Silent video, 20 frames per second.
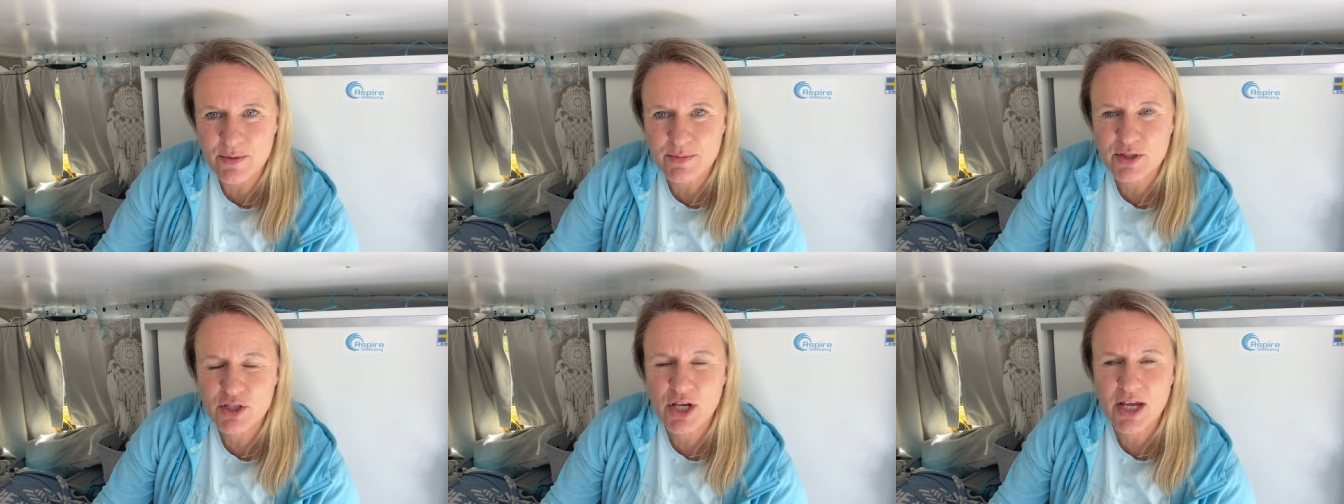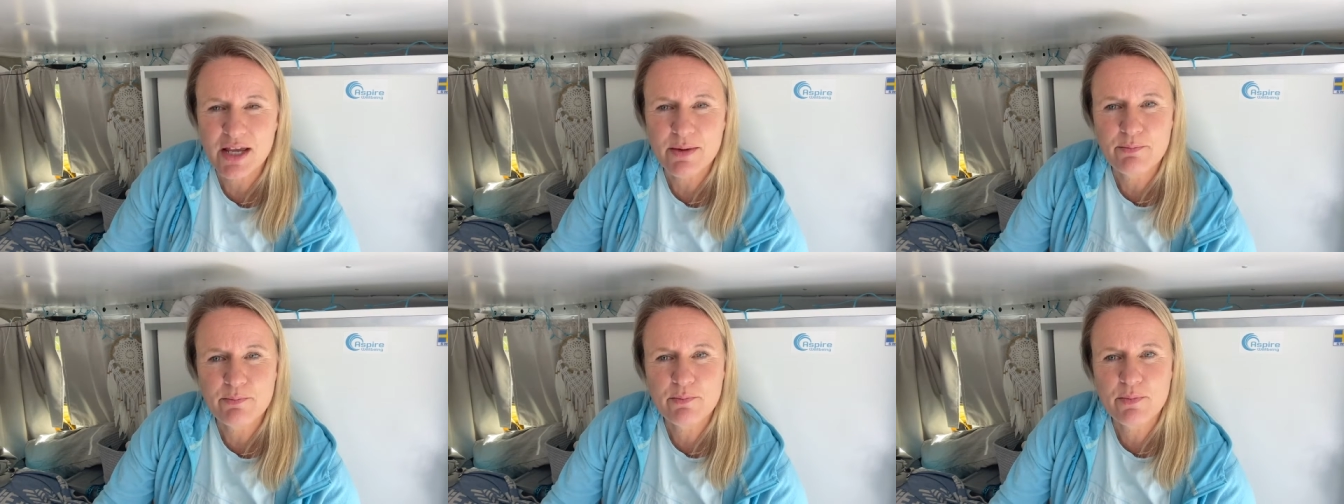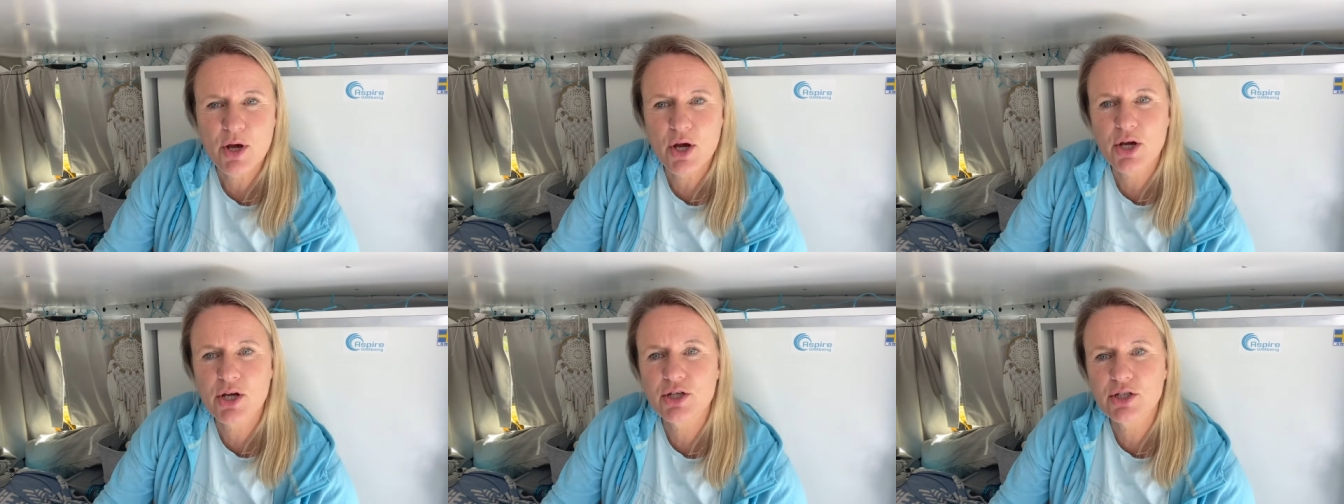So
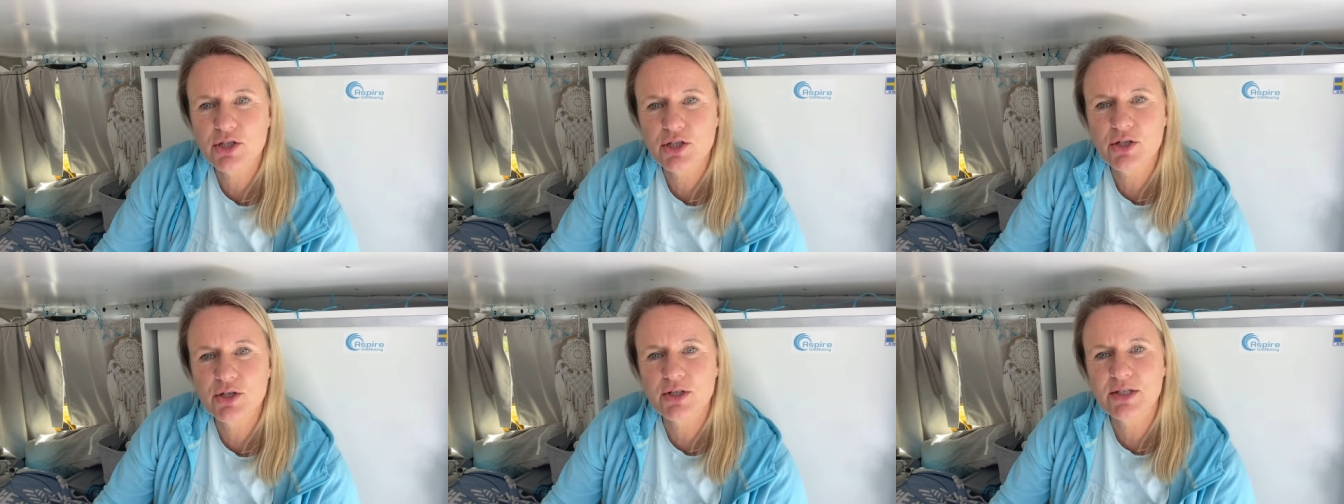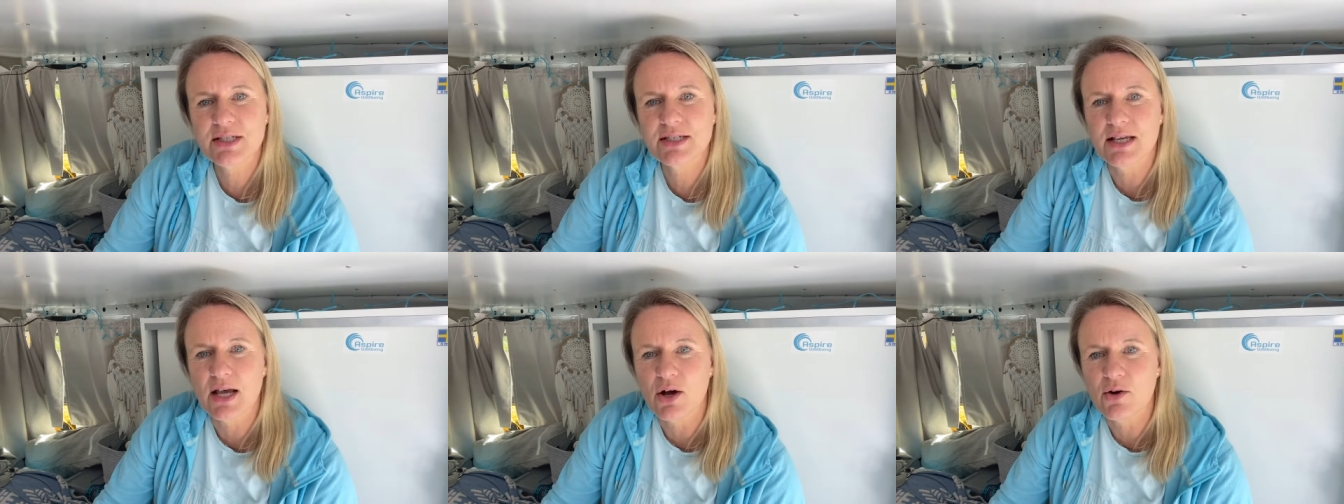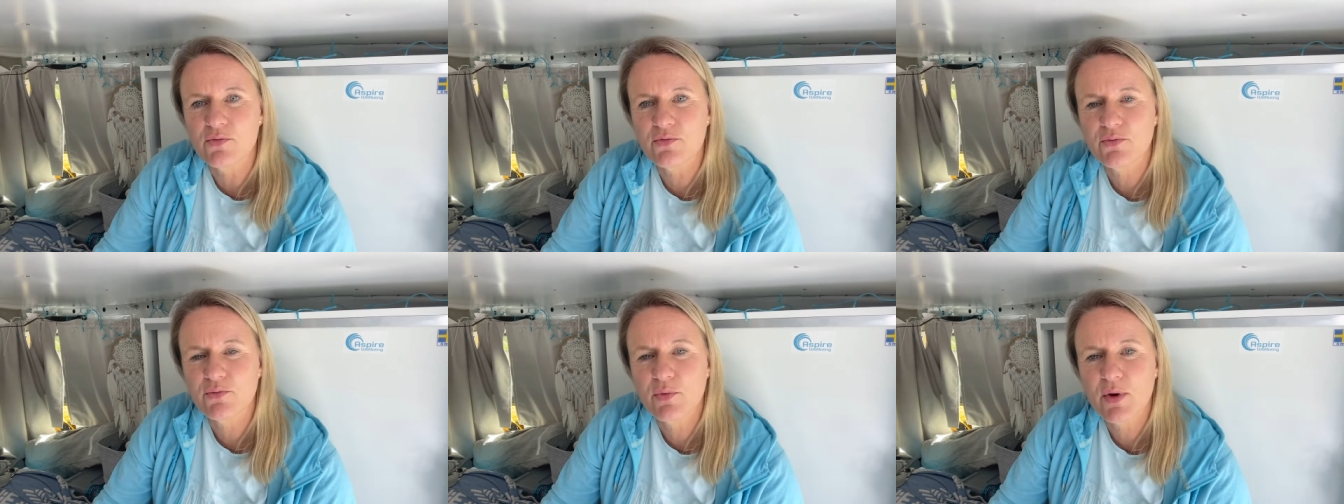immerse
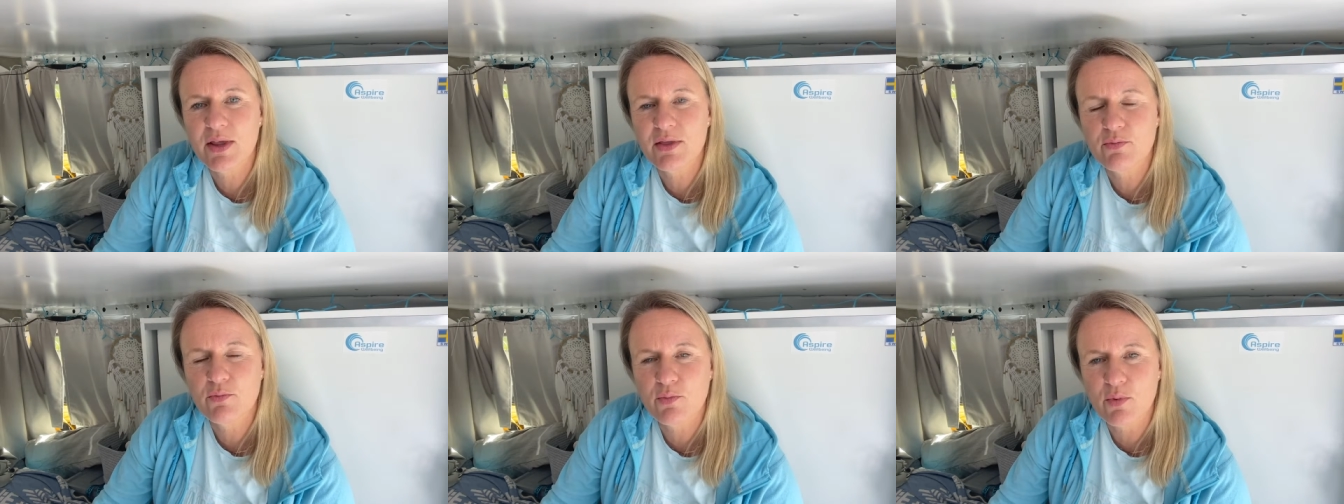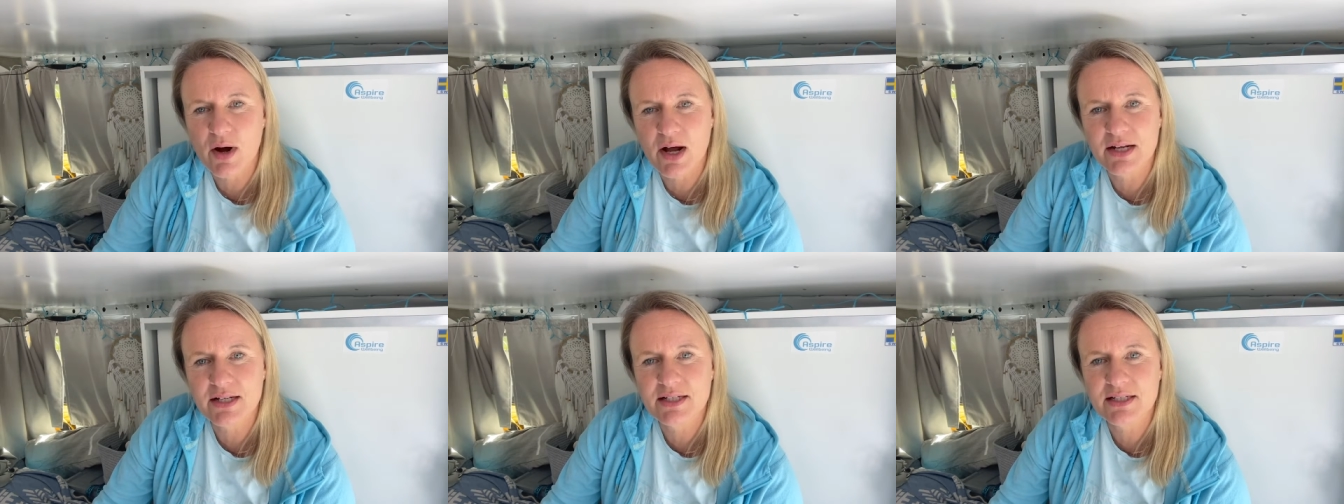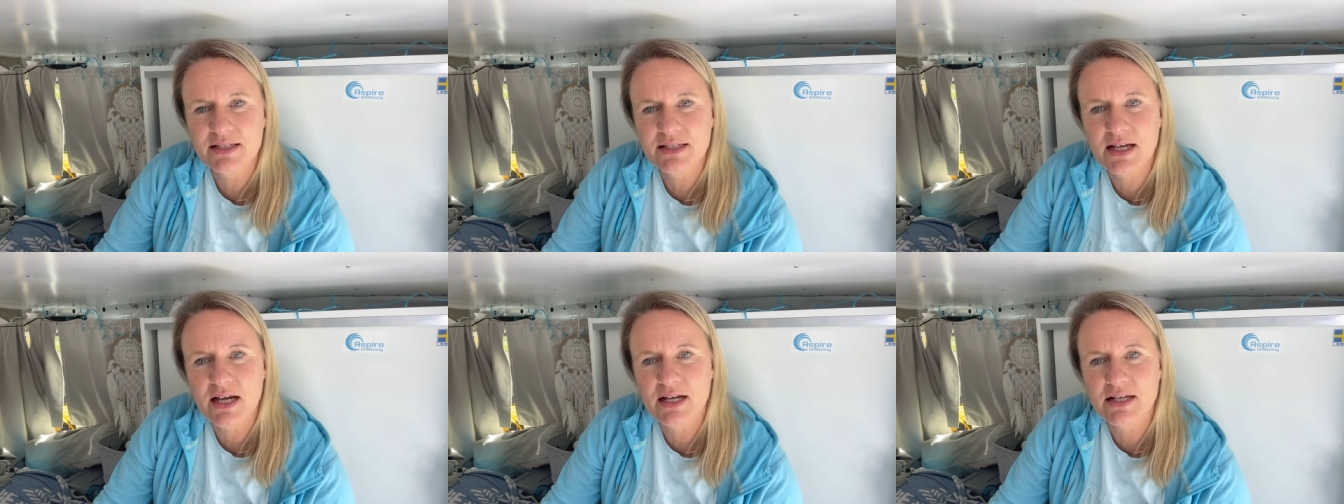yourself with one
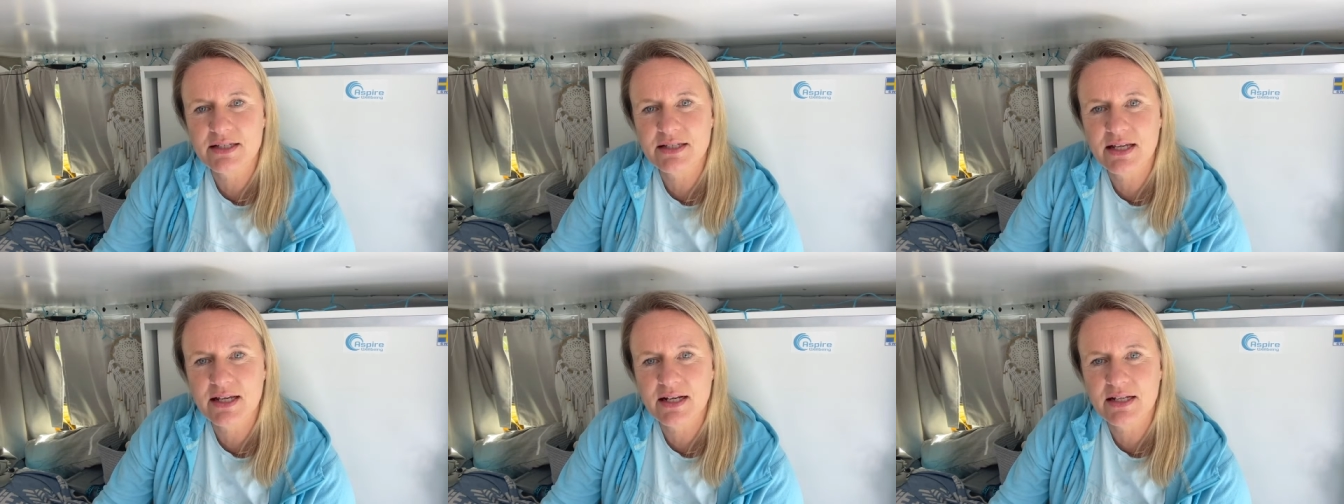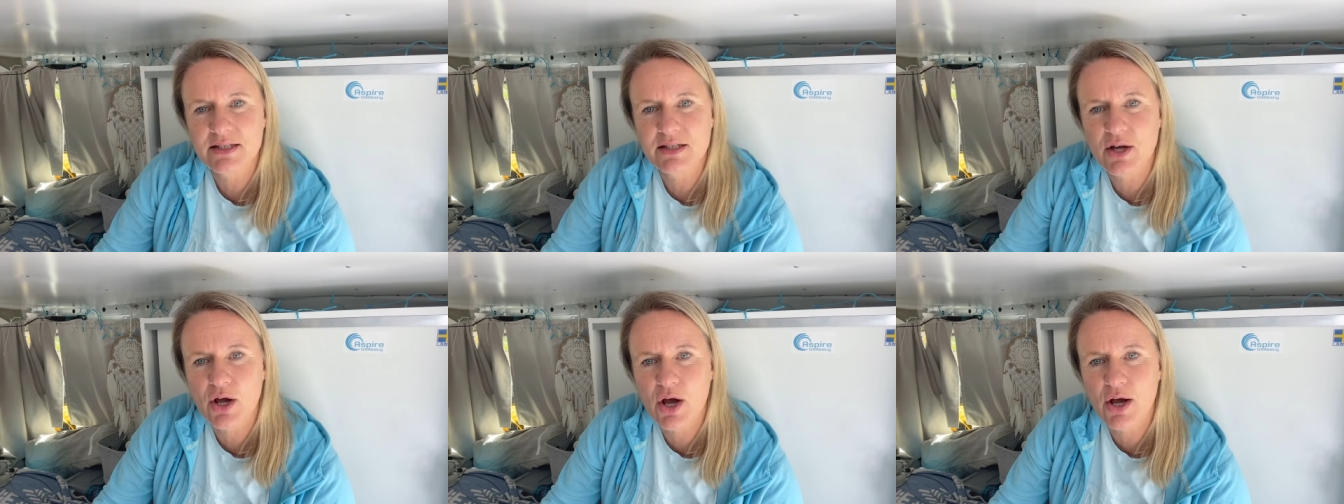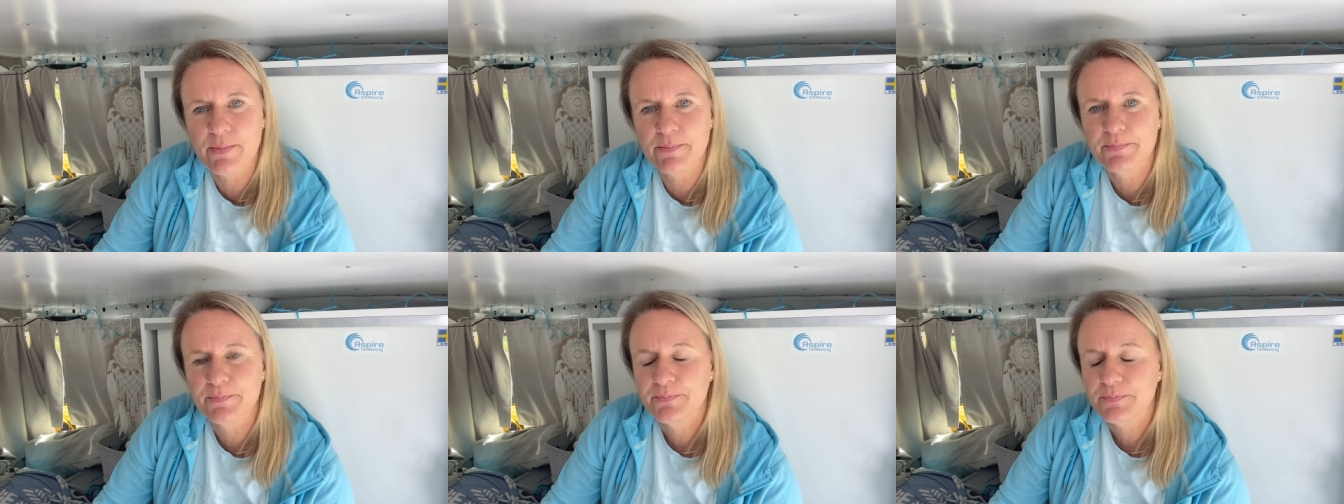task at a time.